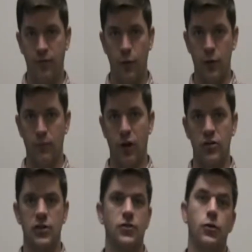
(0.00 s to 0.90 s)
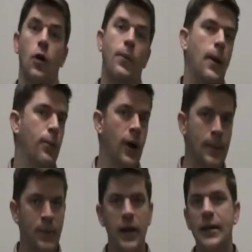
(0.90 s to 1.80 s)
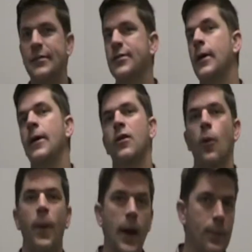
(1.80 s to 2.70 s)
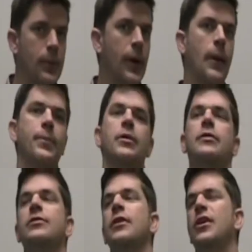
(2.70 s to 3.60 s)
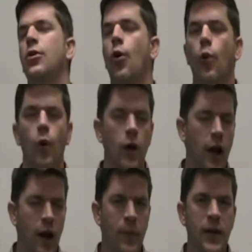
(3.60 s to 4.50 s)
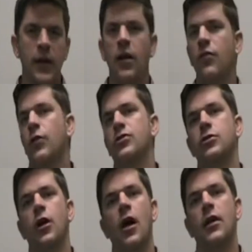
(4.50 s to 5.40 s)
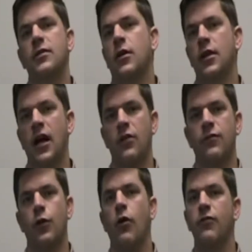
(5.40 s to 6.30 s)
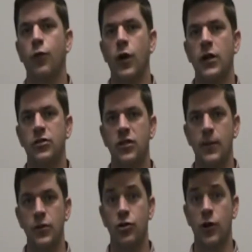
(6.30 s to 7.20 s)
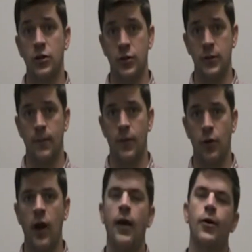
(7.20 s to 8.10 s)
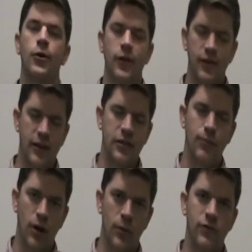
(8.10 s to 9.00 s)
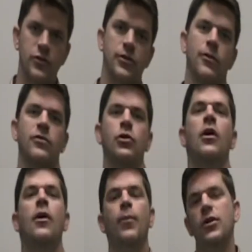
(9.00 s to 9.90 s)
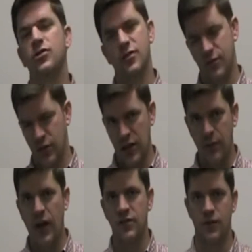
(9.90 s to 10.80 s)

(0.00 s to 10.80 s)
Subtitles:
folding projects. So no paper airplanes, no paper poppers, no origami. Those are not allowed for our 4-H demonstration. Okay, I know that's a bummer for some of you, but just think about